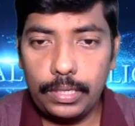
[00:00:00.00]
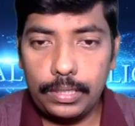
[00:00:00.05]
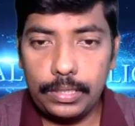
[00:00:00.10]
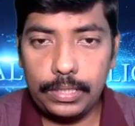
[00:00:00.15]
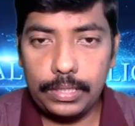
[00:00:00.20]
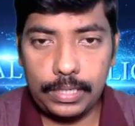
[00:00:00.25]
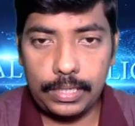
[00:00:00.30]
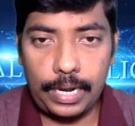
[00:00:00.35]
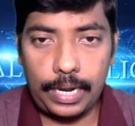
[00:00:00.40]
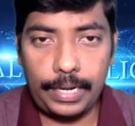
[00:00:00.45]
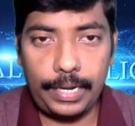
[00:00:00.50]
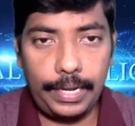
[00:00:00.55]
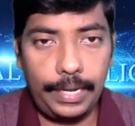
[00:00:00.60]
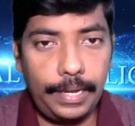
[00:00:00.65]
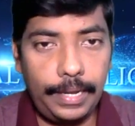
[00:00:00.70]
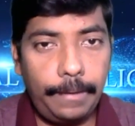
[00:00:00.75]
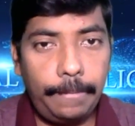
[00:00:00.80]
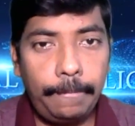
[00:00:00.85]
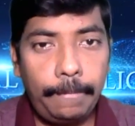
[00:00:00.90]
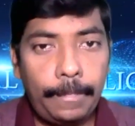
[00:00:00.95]
study.
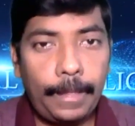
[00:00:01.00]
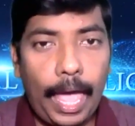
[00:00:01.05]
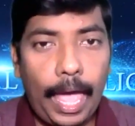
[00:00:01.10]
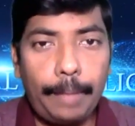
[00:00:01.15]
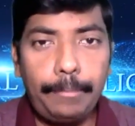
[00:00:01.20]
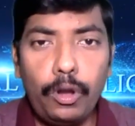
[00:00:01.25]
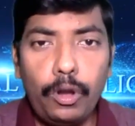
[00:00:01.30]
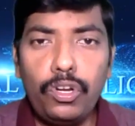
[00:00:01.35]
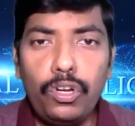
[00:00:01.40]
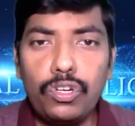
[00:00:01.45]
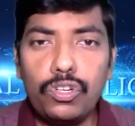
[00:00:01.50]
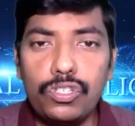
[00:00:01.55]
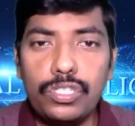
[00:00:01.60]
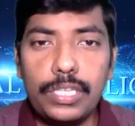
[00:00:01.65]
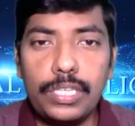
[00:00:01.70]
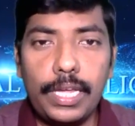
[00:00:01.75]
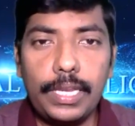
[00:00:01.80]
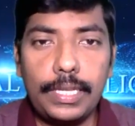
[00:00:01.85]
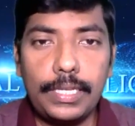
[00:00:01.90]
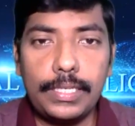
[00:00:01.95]
I'm going to
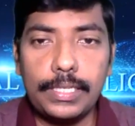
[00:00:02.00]
share the